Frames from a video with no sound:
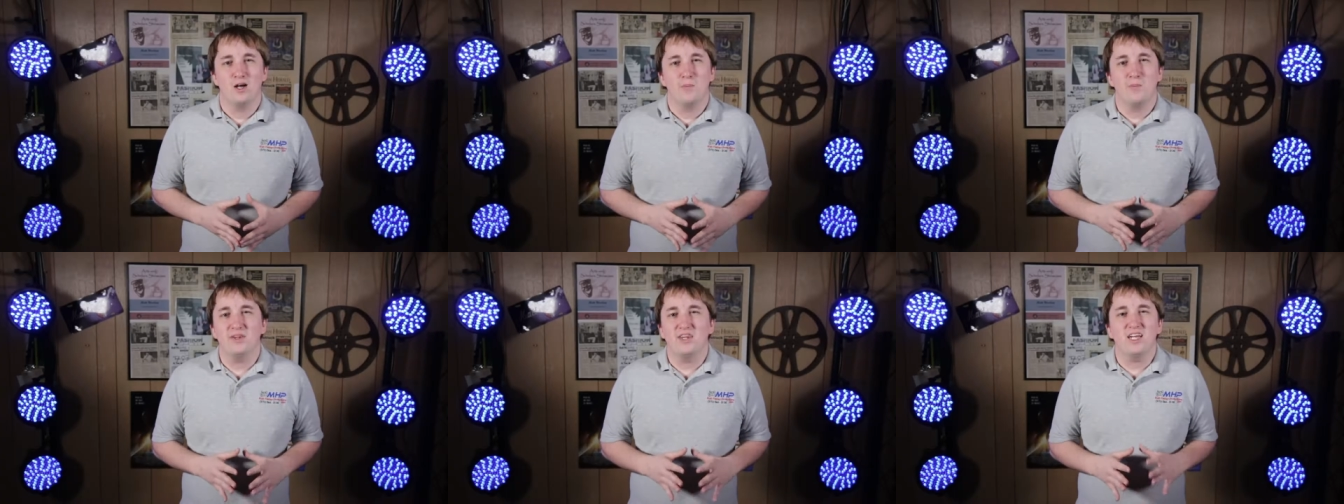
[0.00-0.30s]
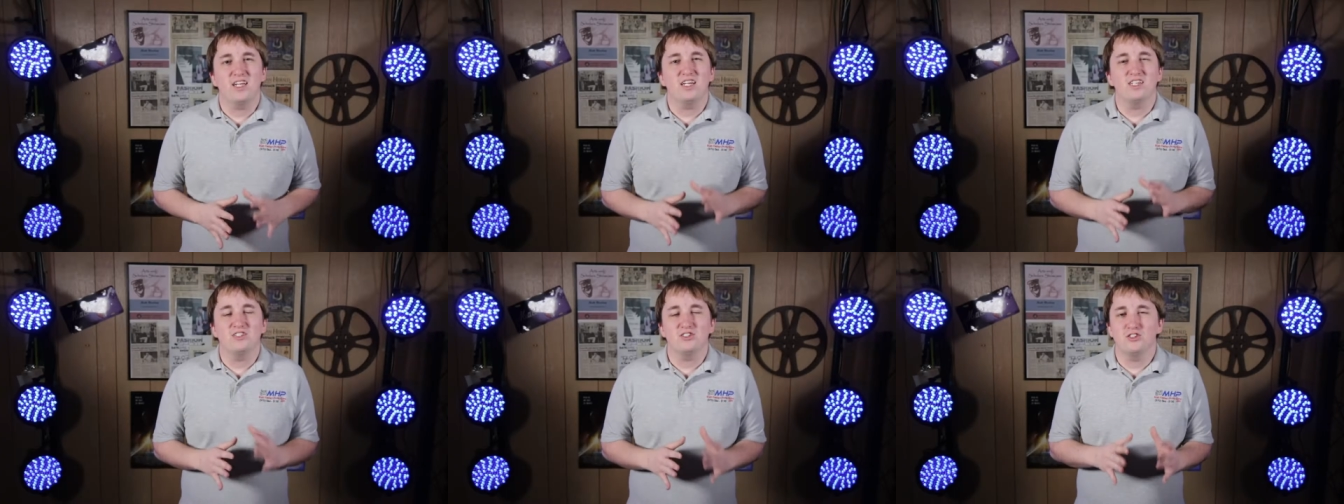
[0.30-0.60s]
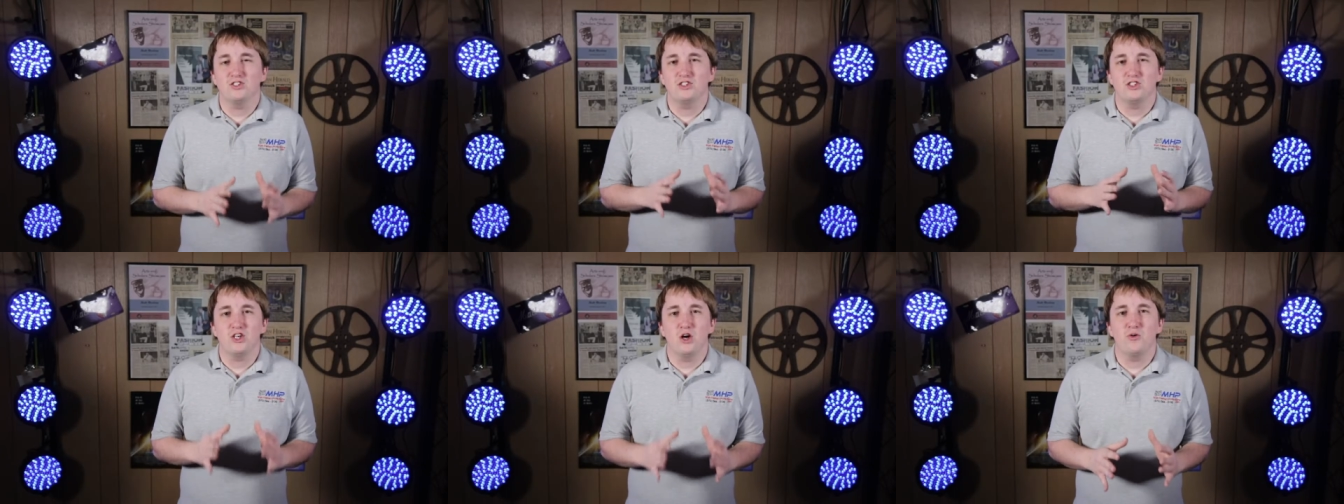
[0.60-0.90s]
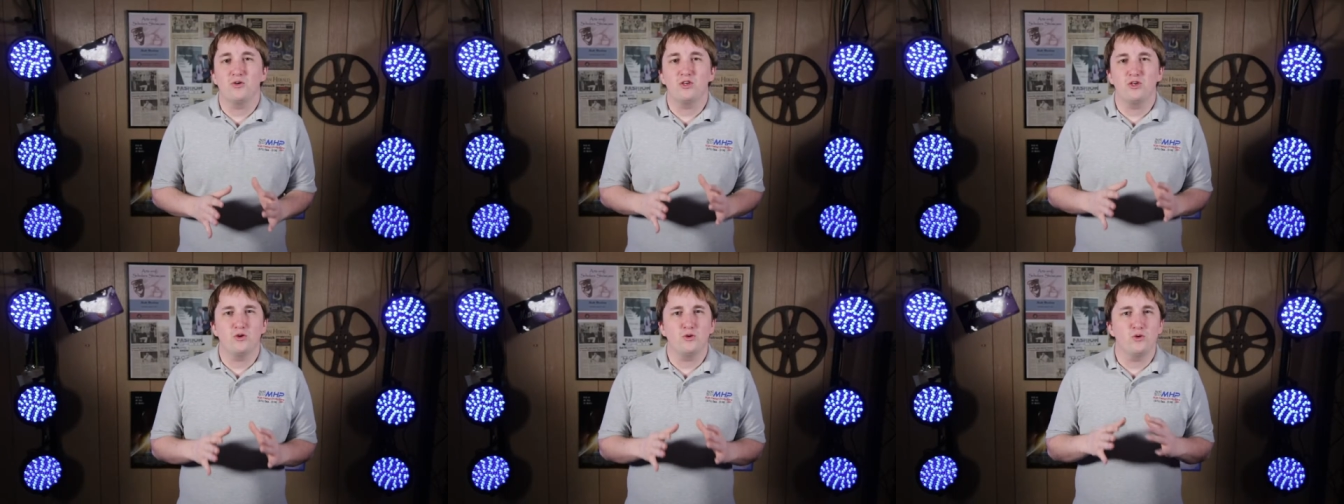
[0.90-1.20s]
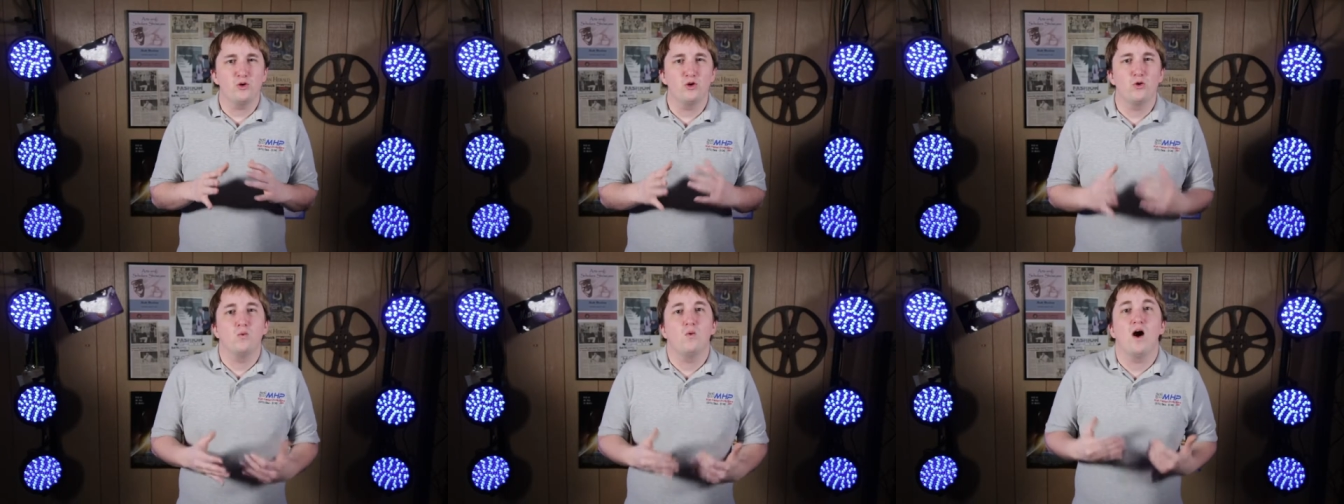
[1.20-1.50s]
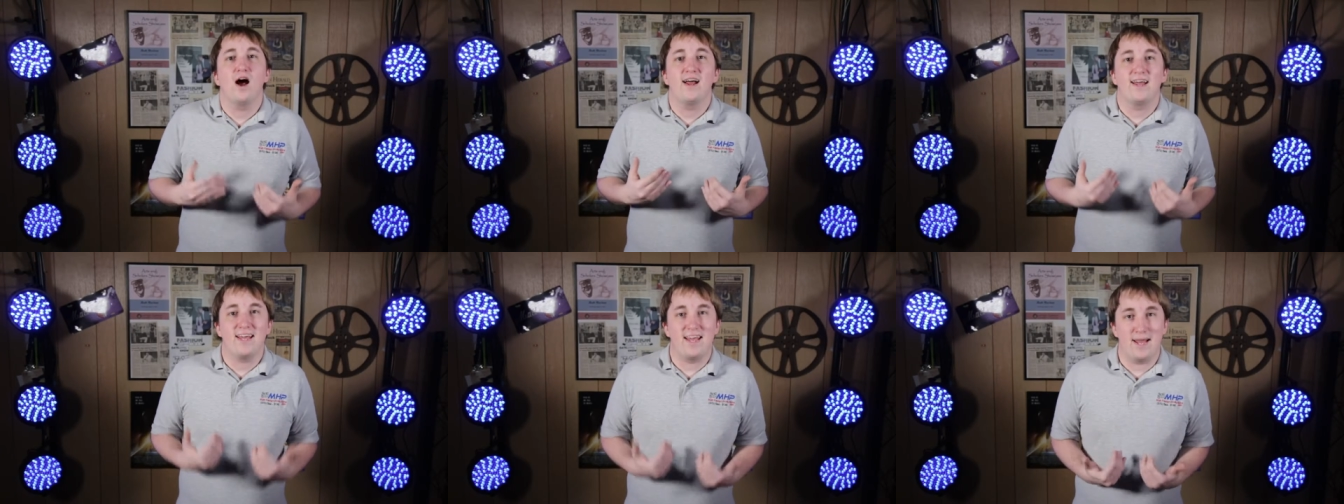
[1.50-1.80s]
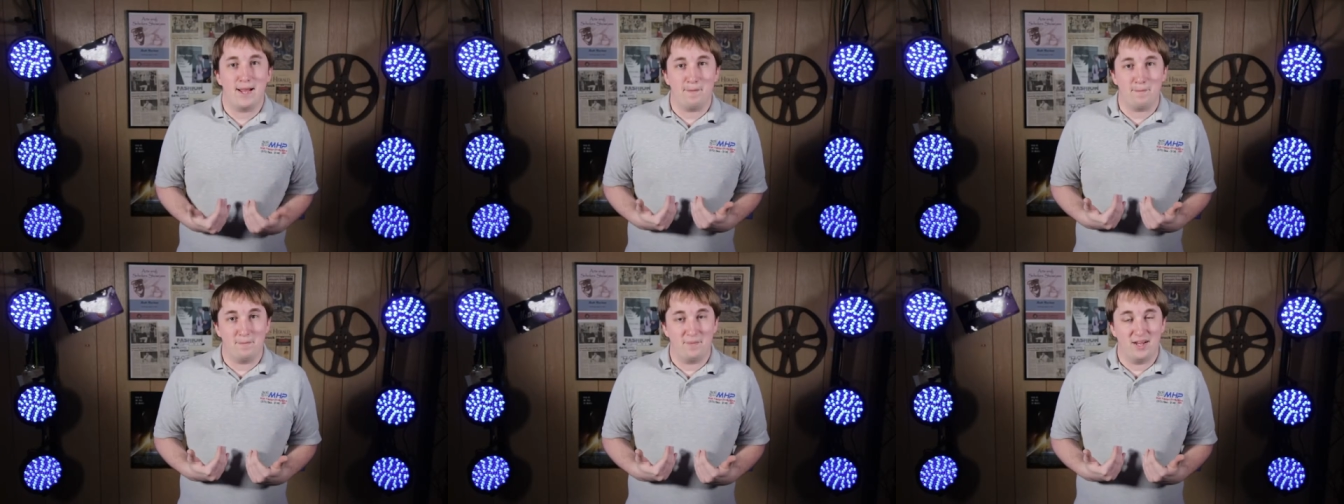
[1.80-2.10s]
But that doesn't show you who I
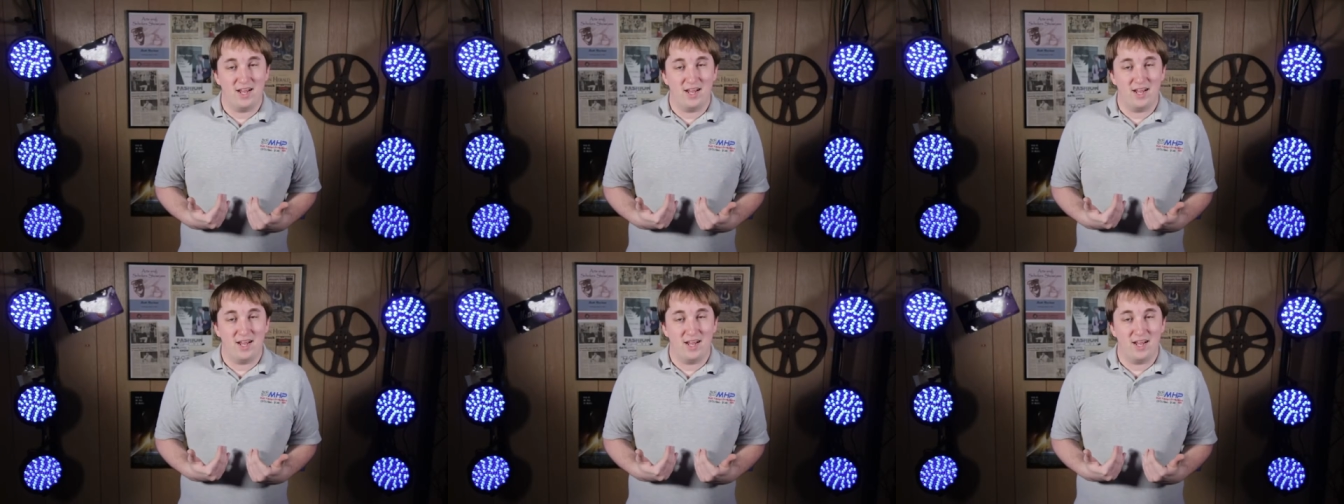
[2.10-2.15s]
am